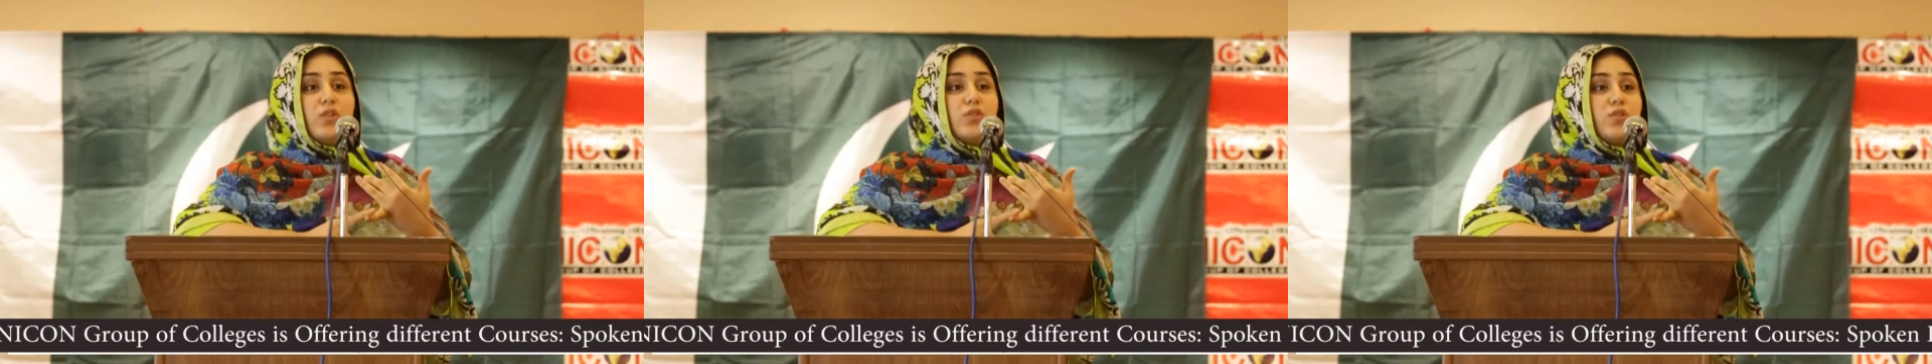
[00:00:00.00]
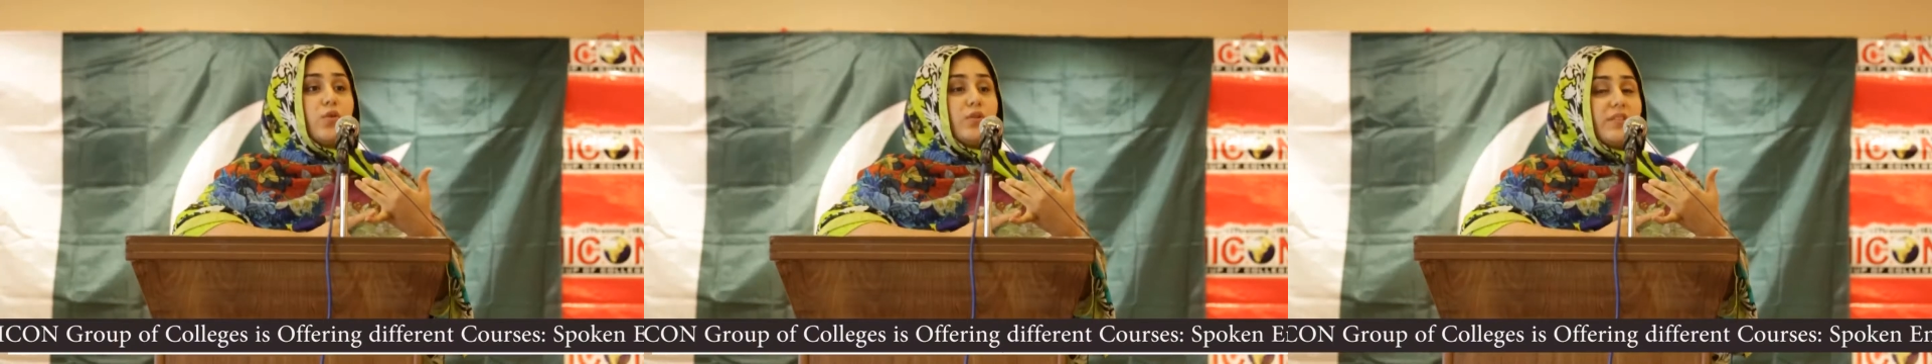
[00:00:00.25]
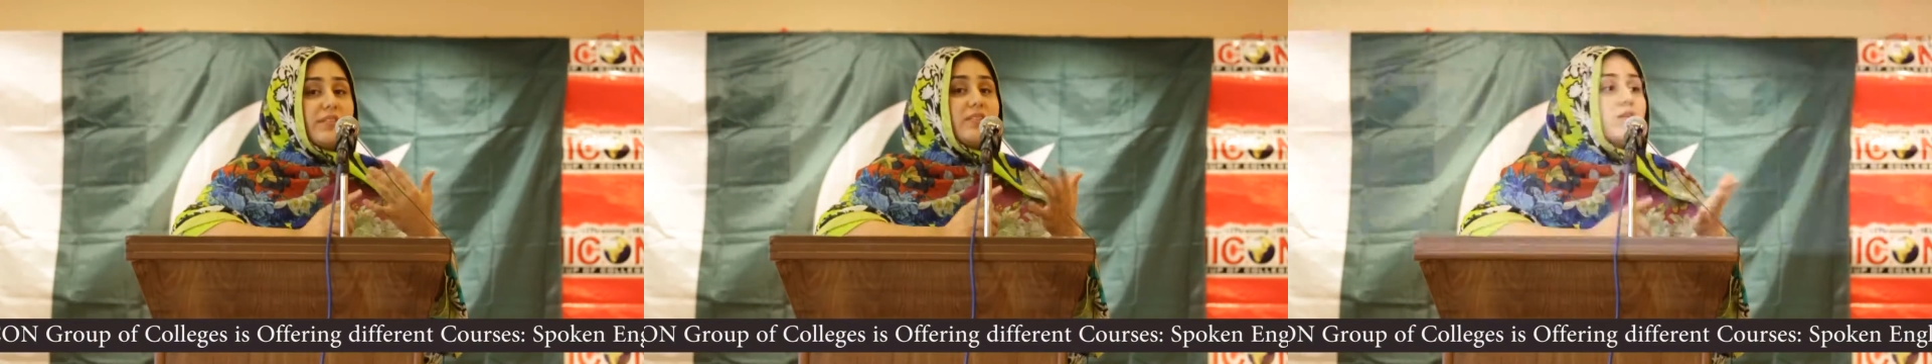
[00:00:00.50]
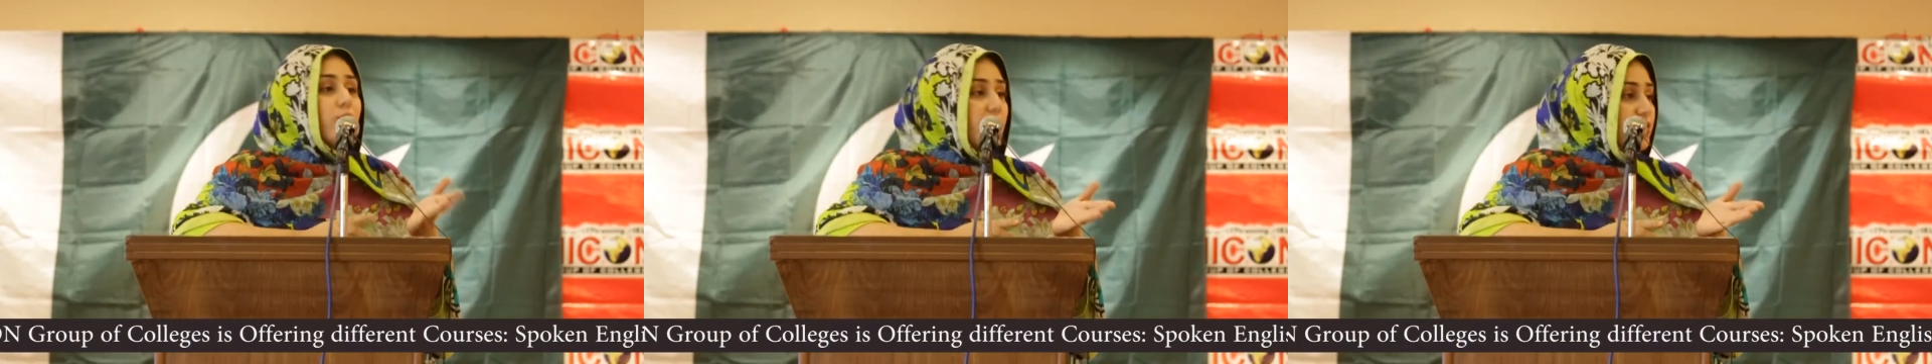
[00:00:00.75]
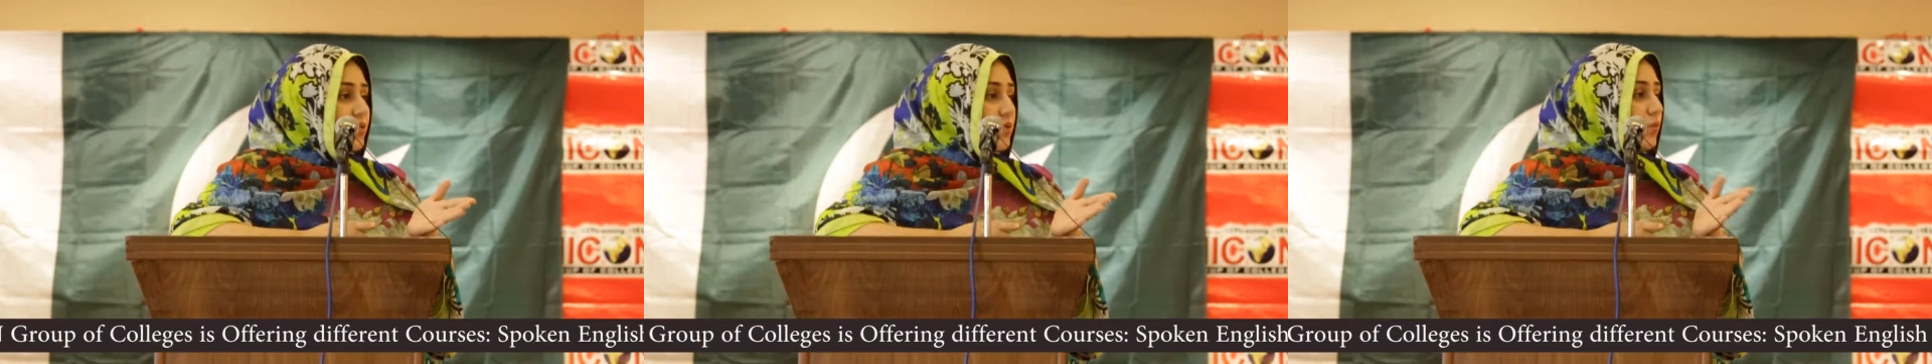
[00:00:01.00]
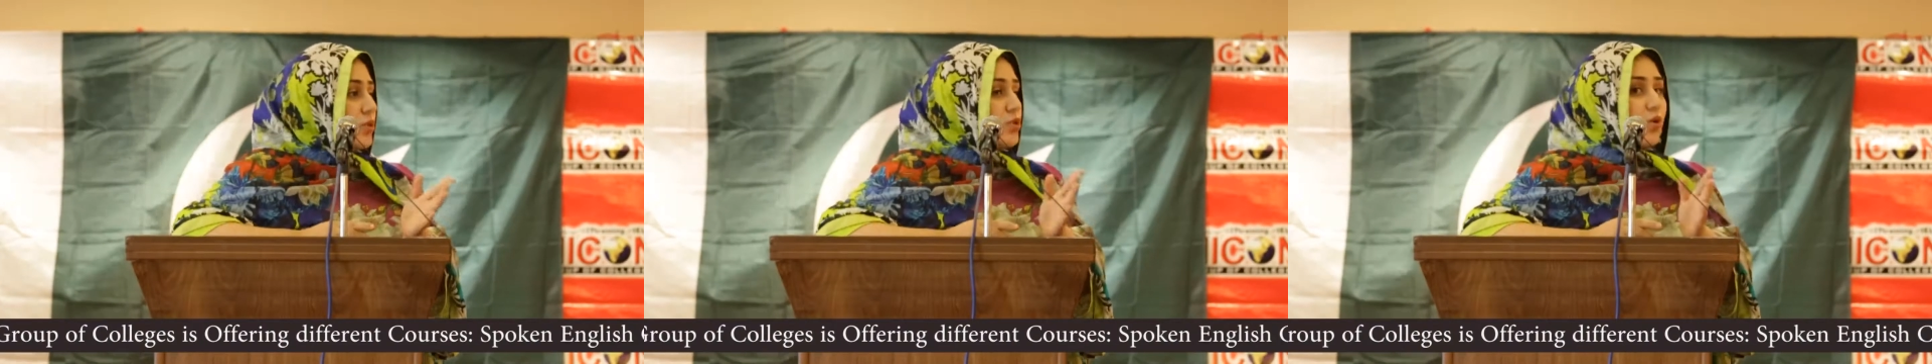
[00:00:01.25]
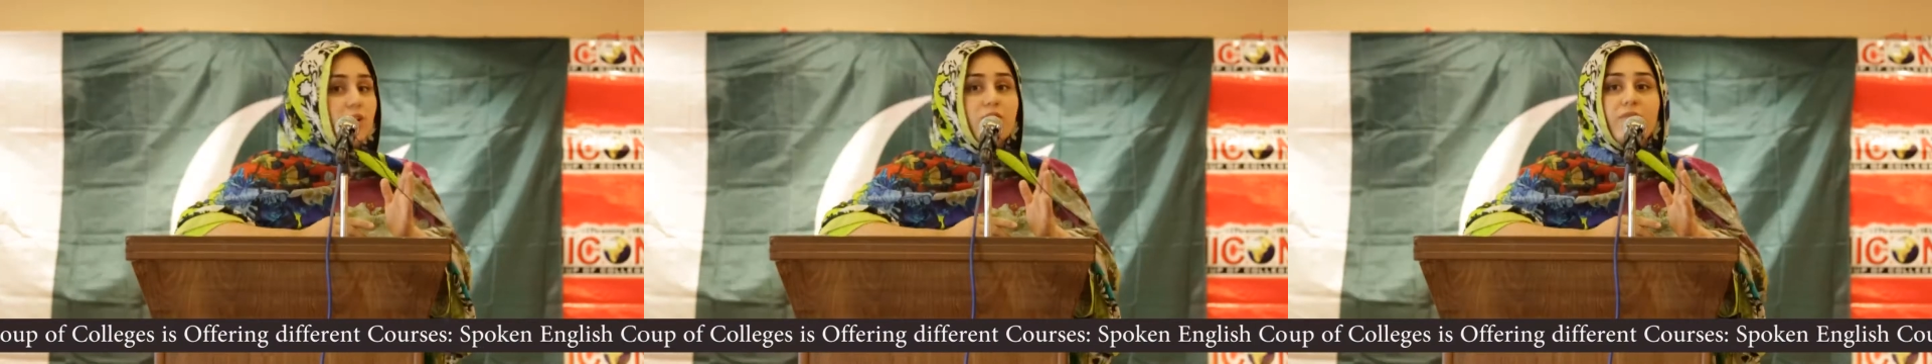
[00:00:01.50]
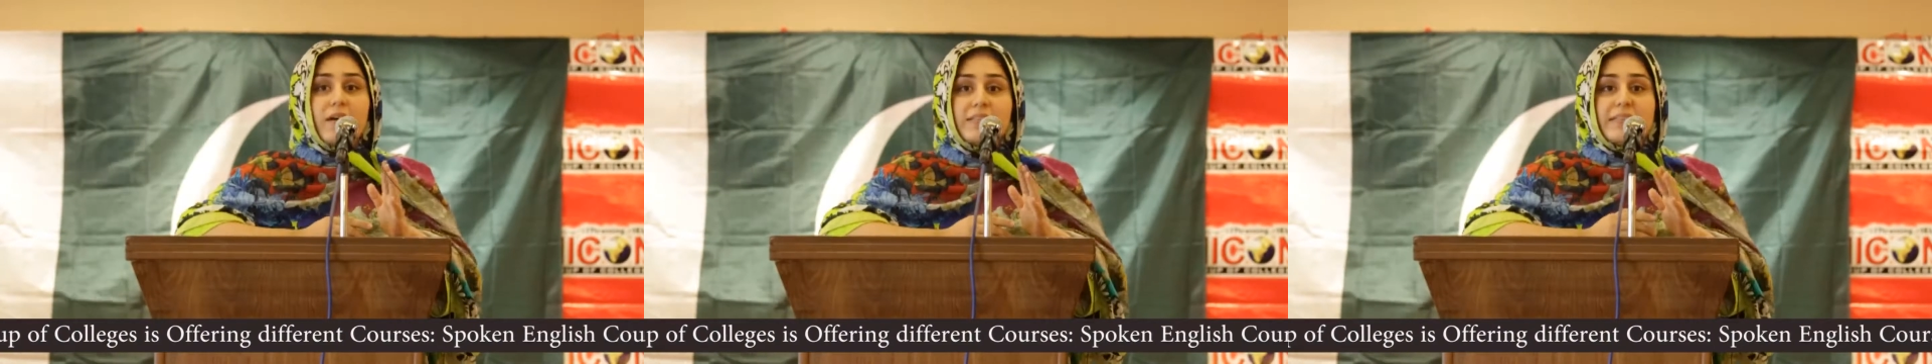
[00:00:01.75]
So this is a question which all
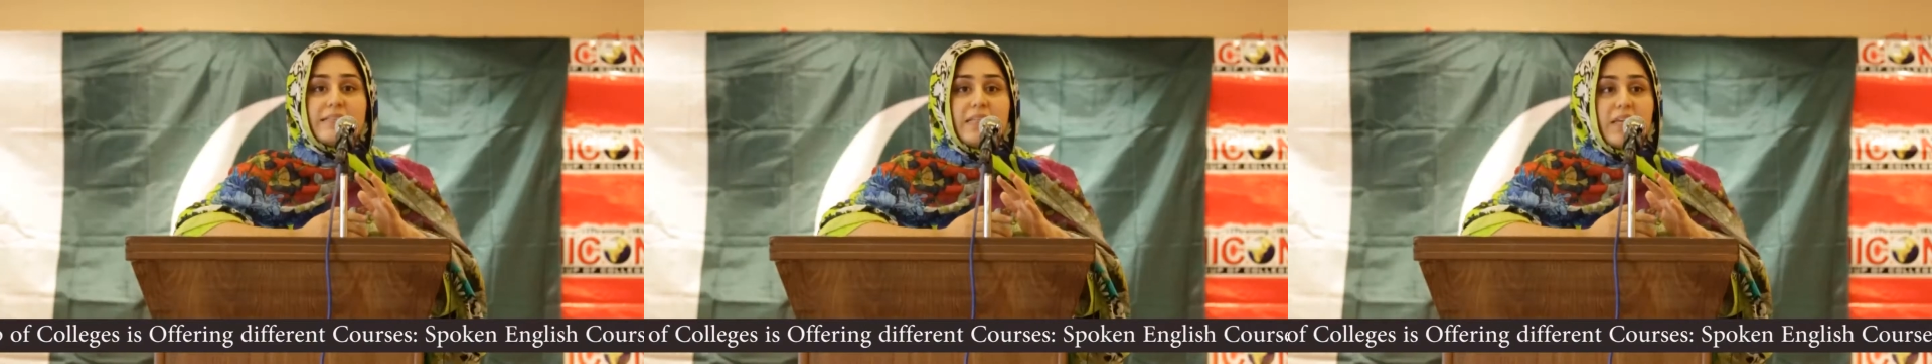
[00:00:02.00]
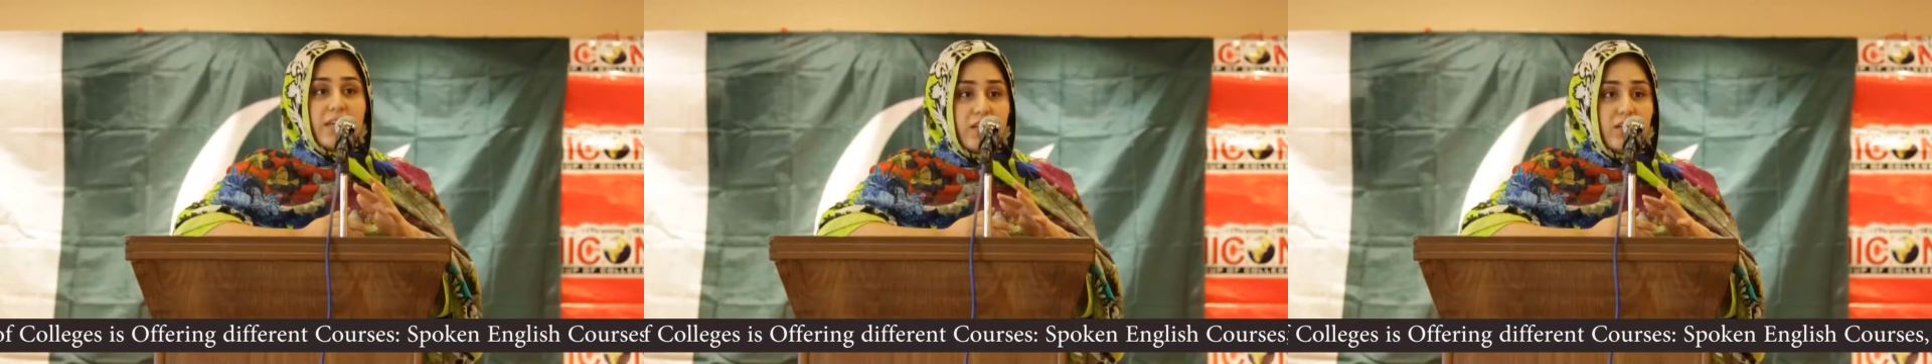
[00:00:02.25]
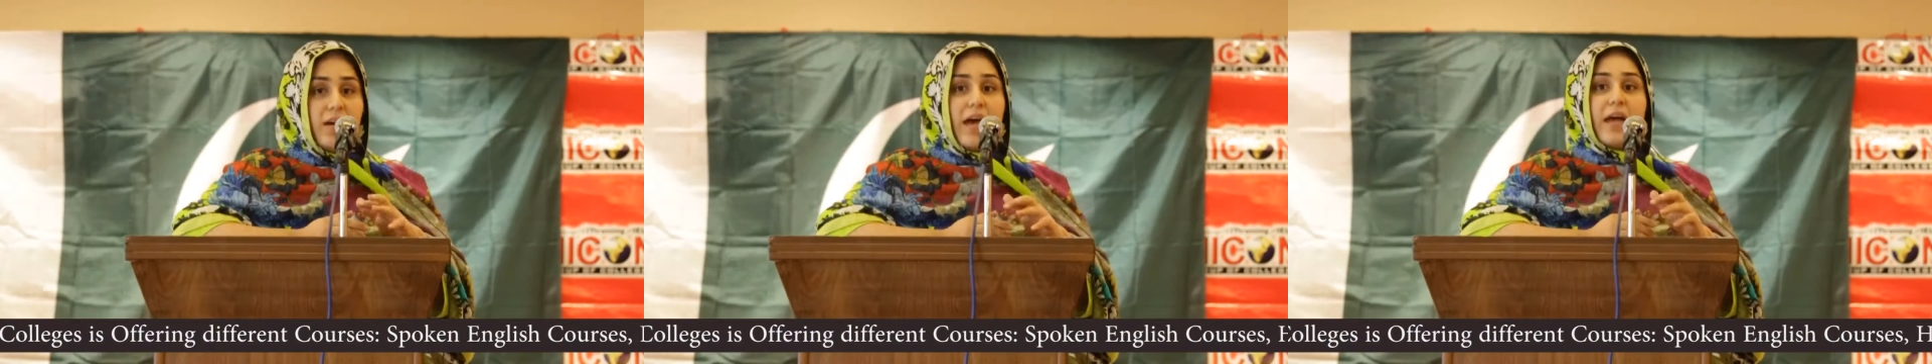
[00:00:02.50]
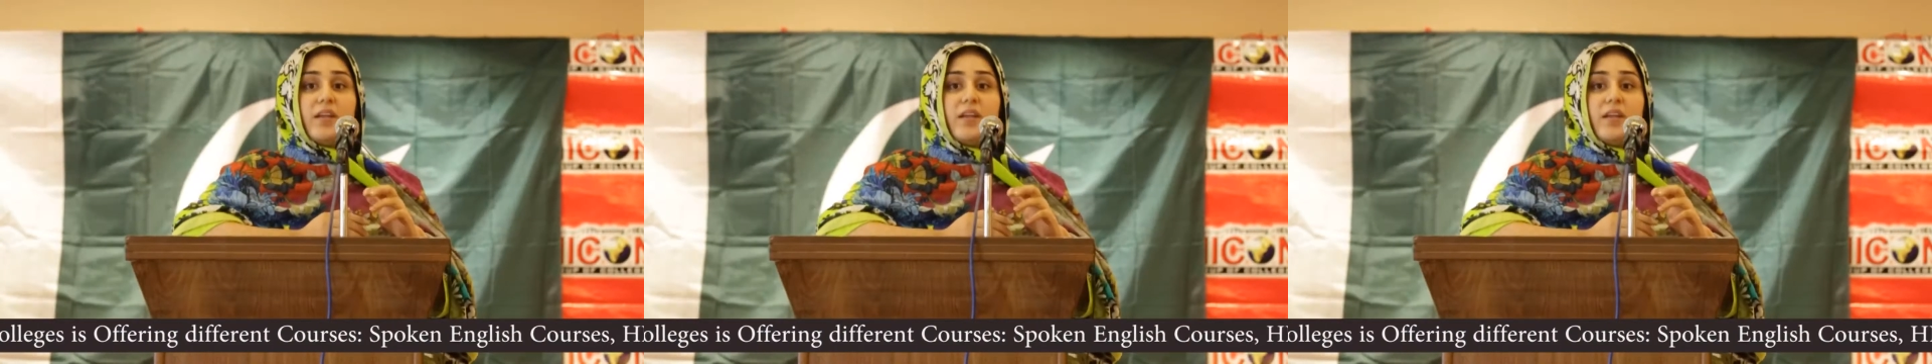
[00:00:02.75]
of us sitting here